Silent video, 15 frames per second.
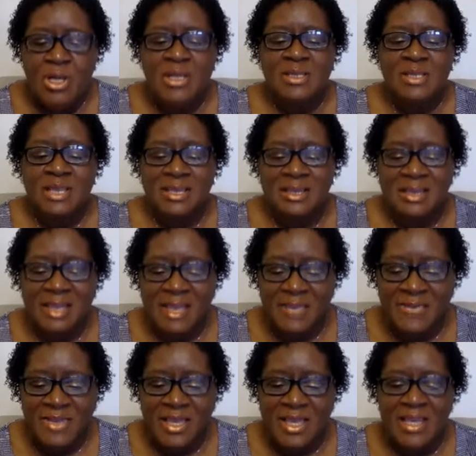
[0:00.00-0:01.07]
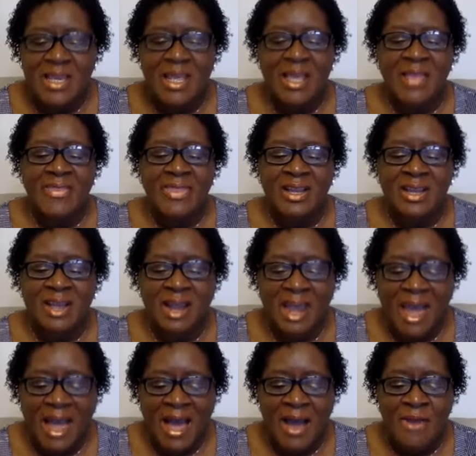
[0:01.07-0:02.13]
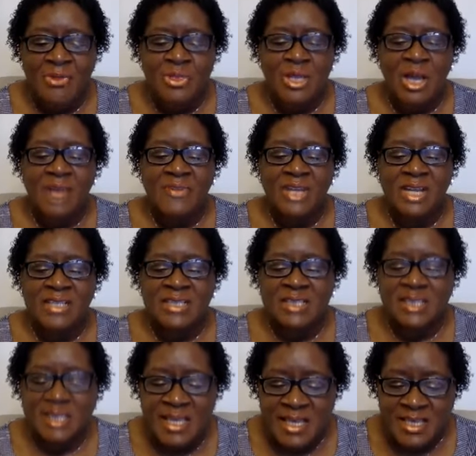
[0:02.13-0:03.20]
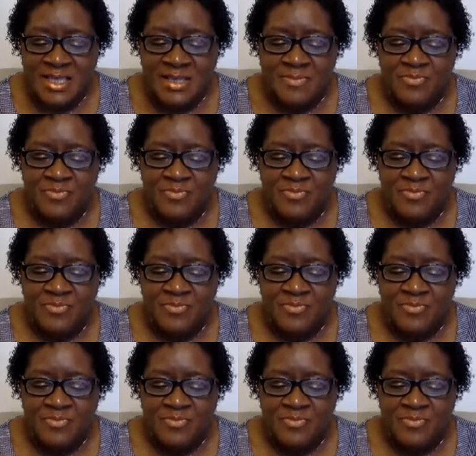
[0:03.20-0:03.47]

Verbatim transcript: to living in the clouds of conceit